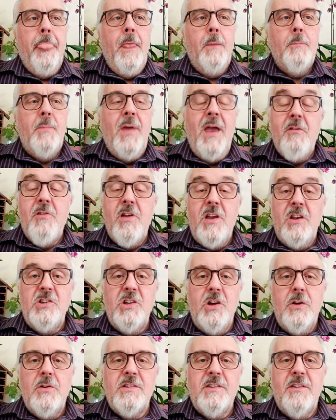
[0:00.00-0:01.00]
Mary and
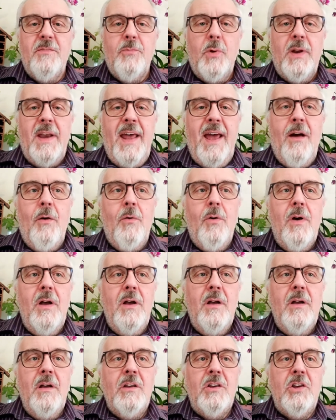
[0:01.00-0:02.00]
Joseph were now
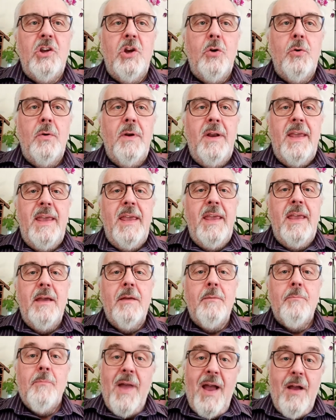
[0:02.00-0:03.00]
newly
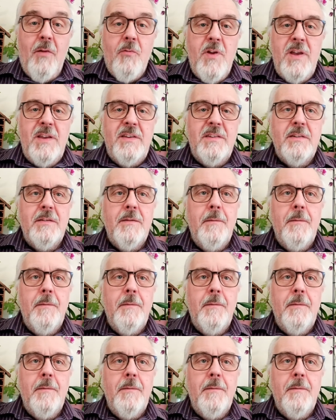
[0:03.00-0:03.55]
married,